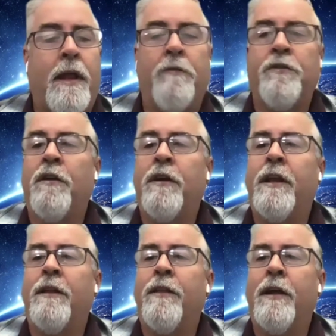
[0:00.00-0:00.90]
I was looking
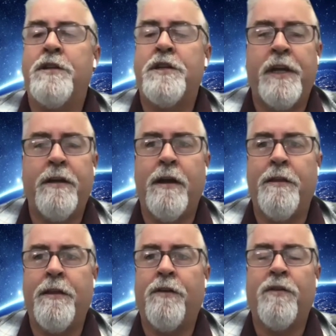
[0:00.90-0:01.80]
at that sheet, and I
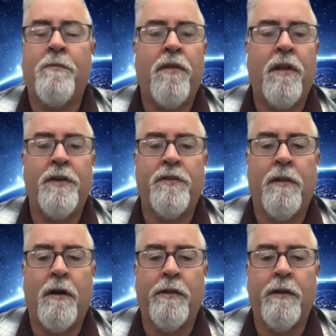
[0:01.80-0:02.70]
think someplace
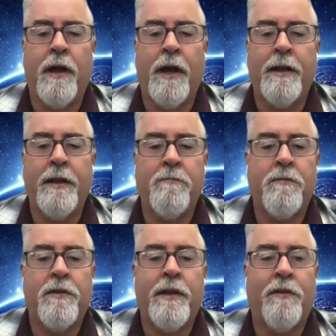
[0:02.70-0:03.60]
along the line it
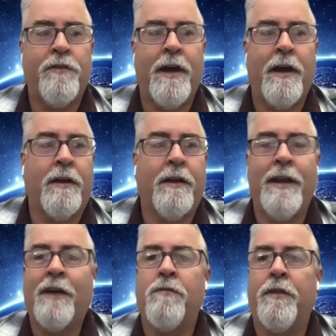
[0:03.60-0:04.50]
tells you how to
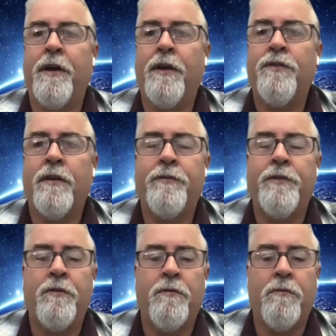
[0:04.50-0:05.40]
connect with us. And if
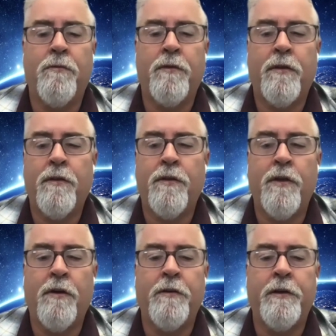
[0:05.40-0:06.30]
you
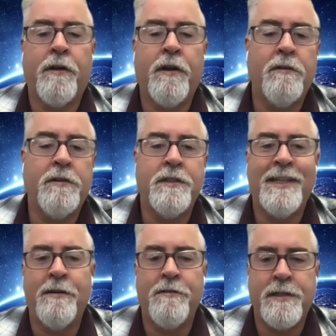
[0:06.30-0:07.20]
know who your coach is
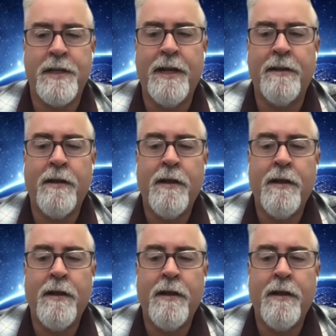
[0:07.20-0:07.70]
at your site,